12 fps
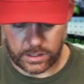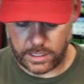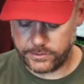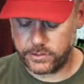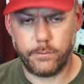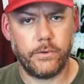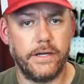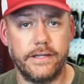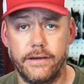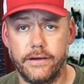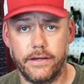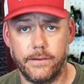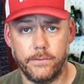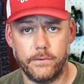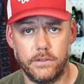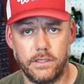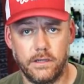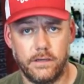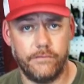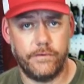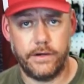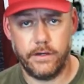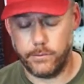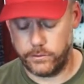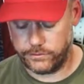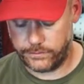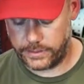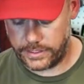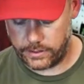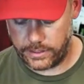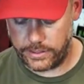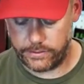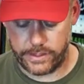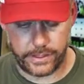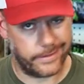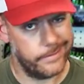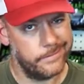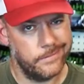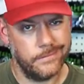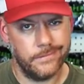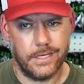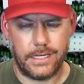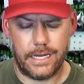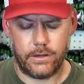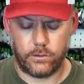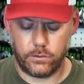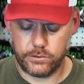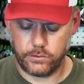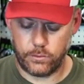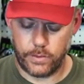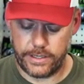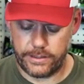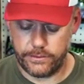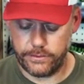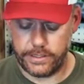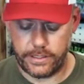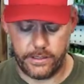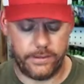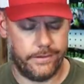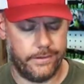just going to break down a couple variables for a Carolina rig. Kind of old school way of doing it.